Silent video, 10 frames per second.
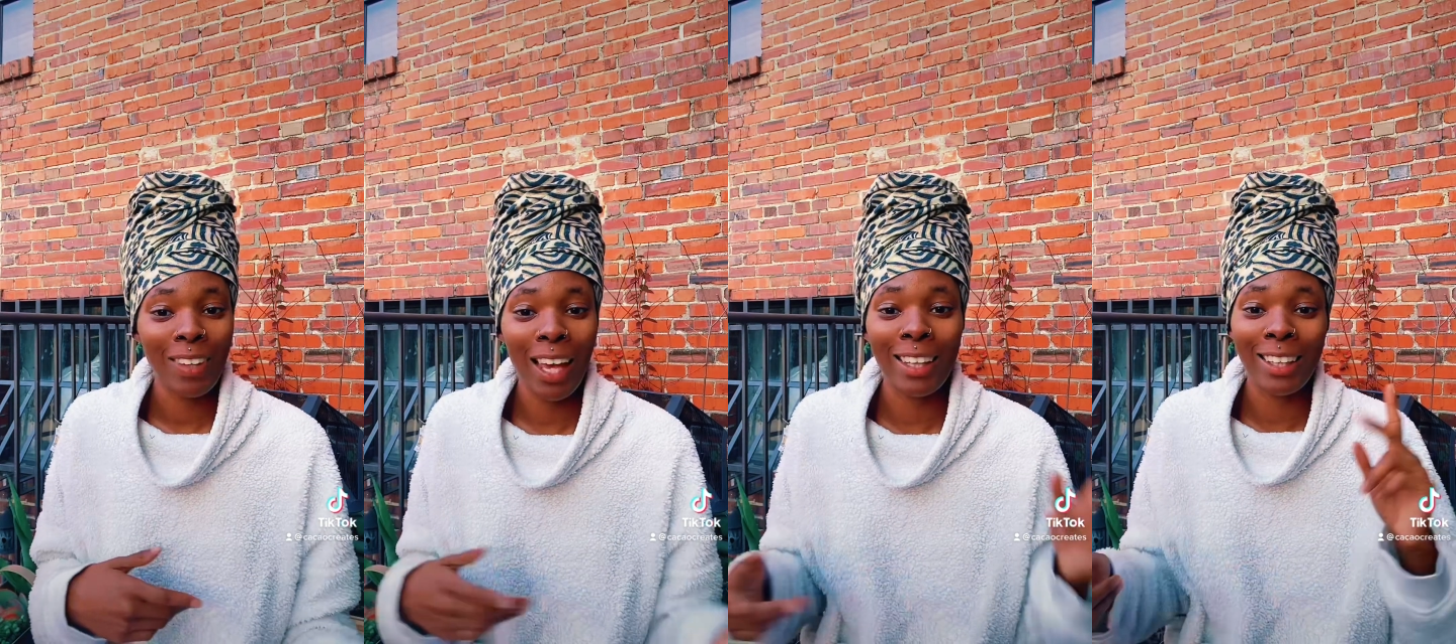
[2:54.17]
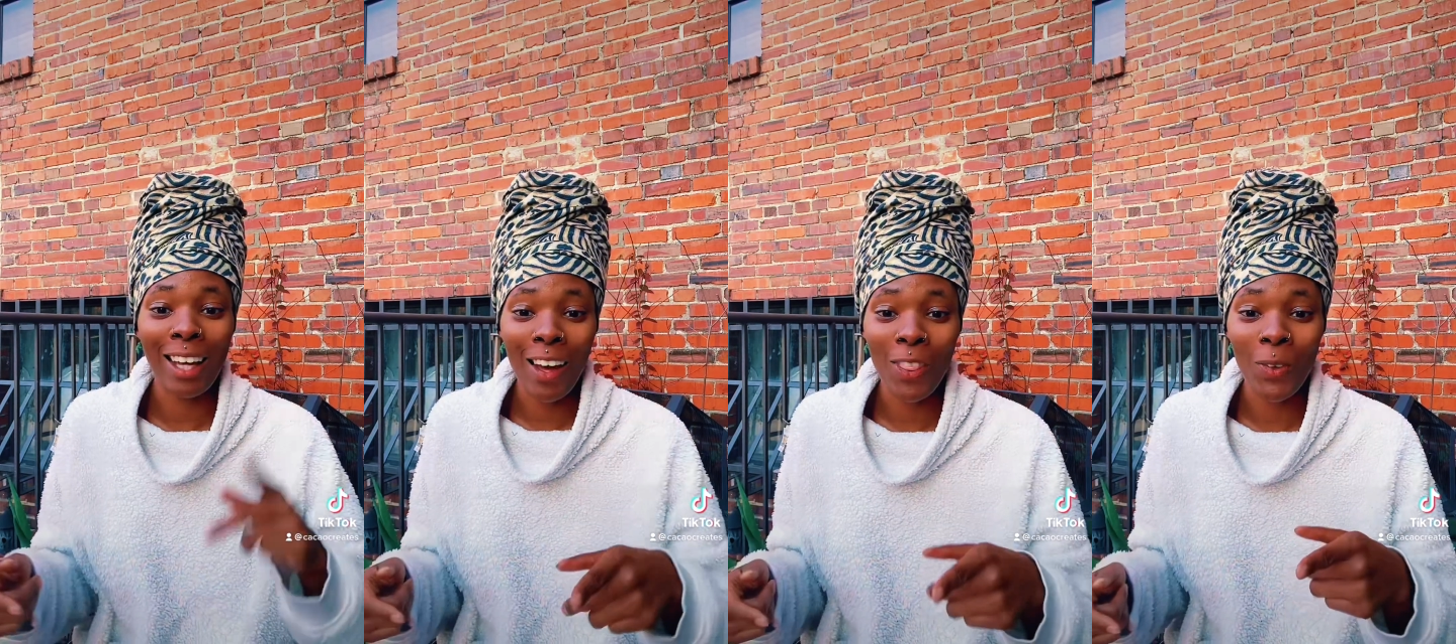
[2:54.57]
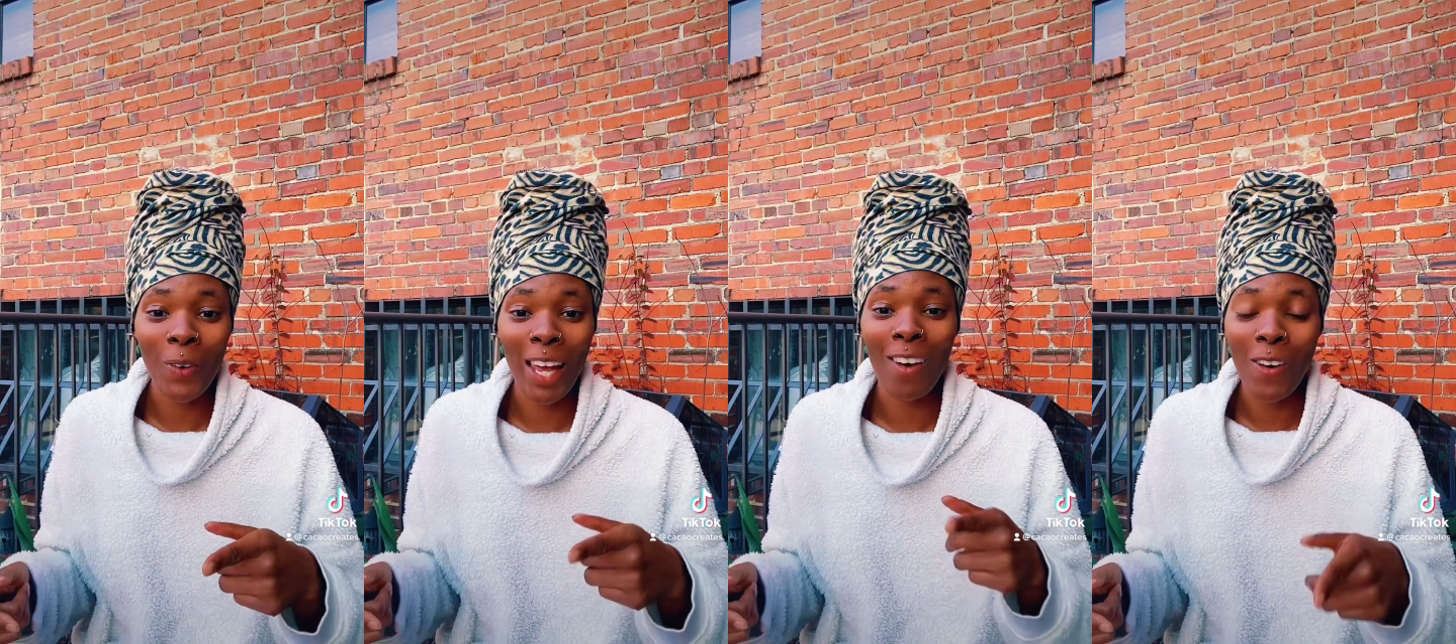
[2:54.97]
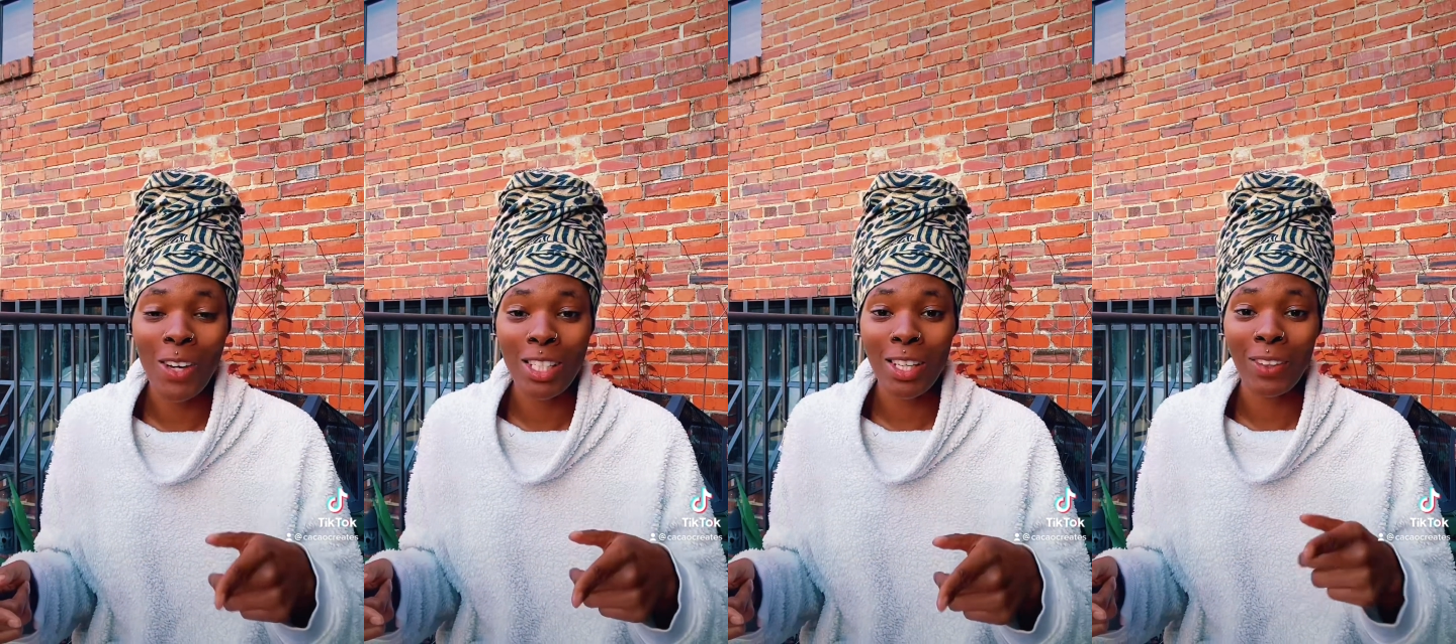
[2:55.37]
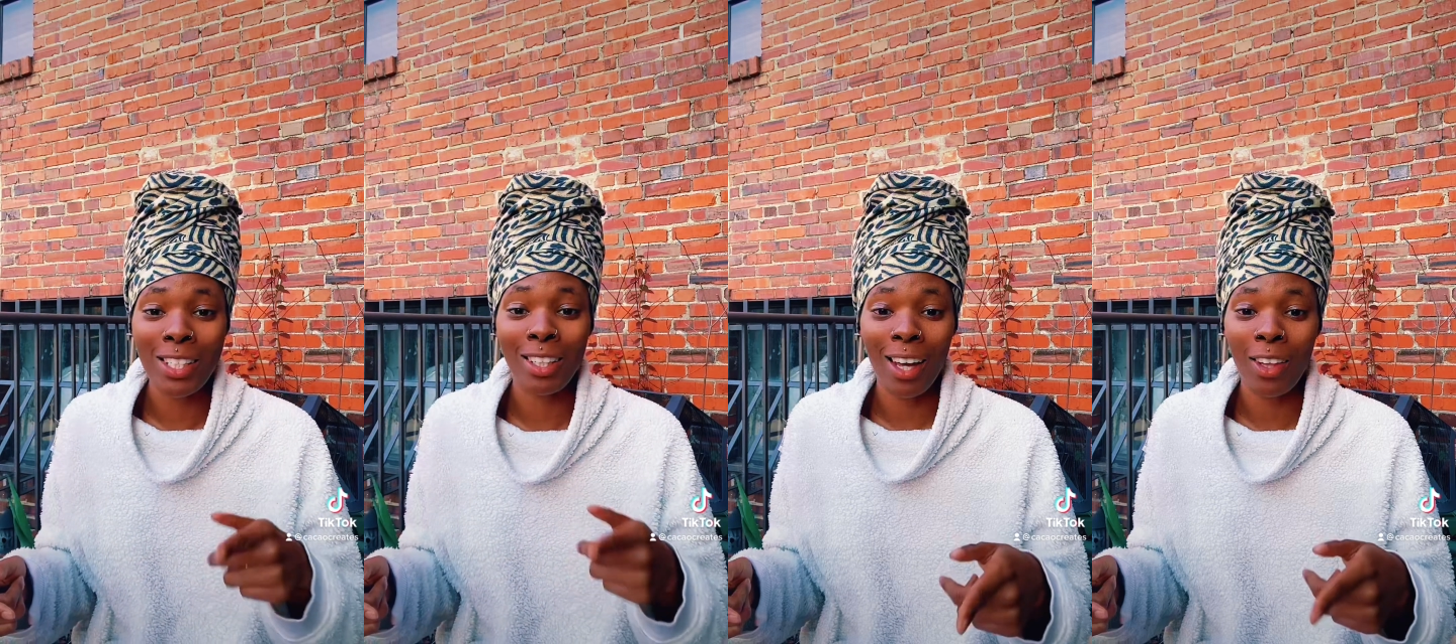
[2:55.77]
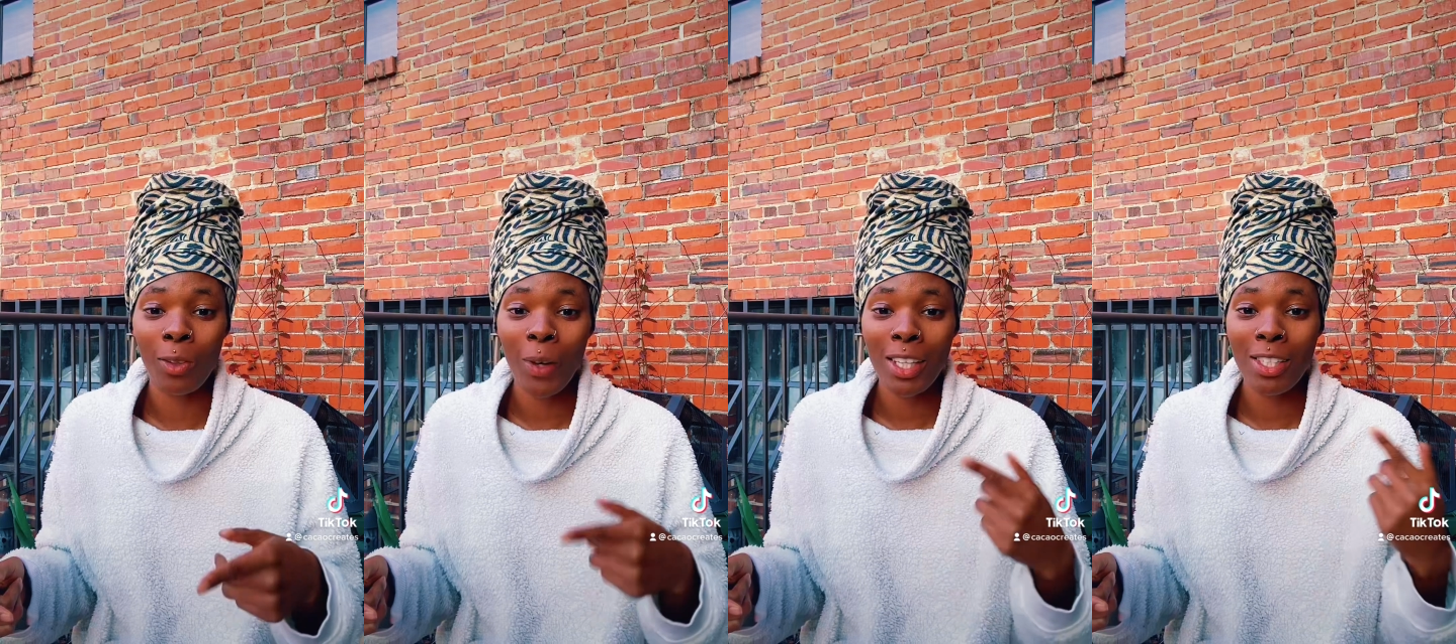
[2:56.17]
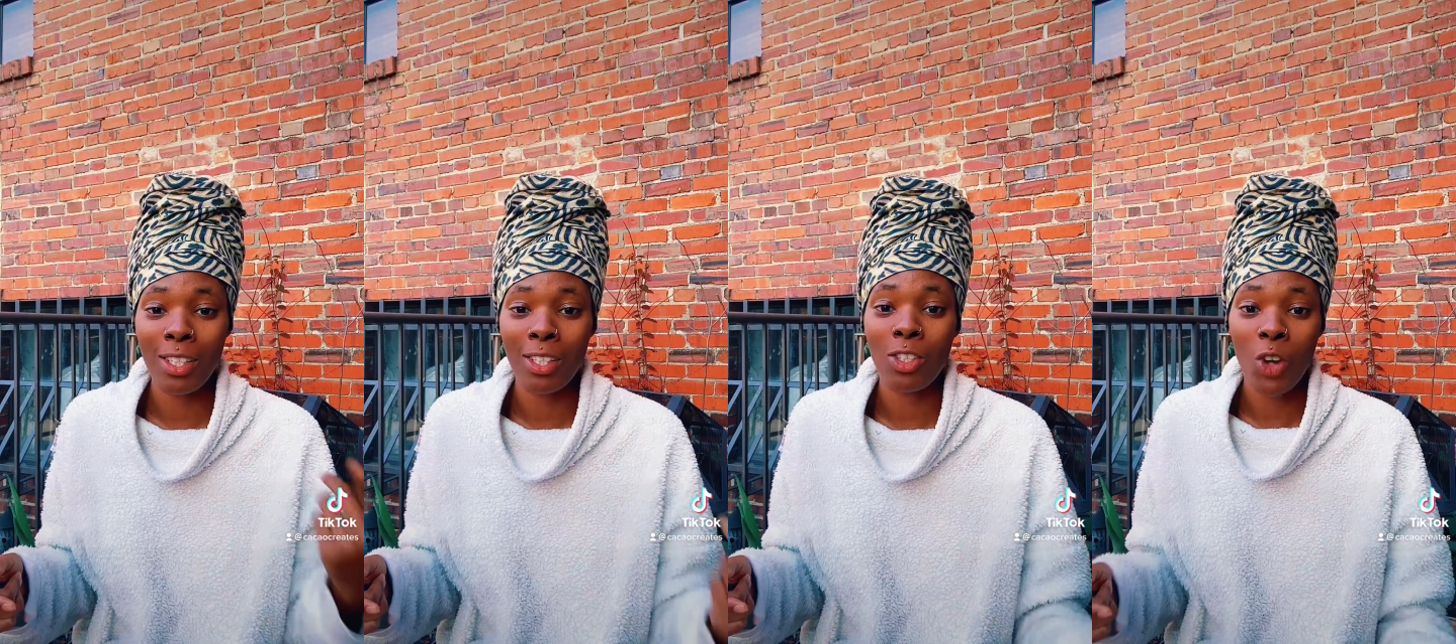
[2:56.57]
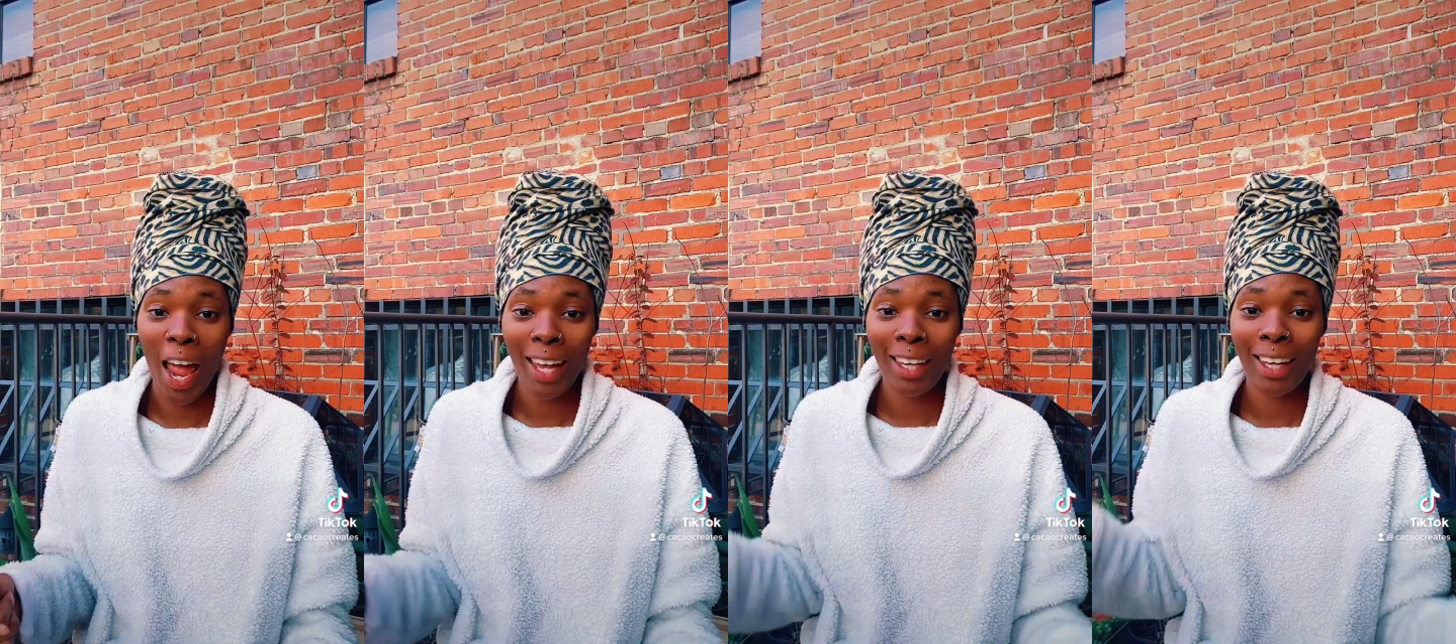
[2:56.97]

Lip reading: And then the other way, also, there's another way to track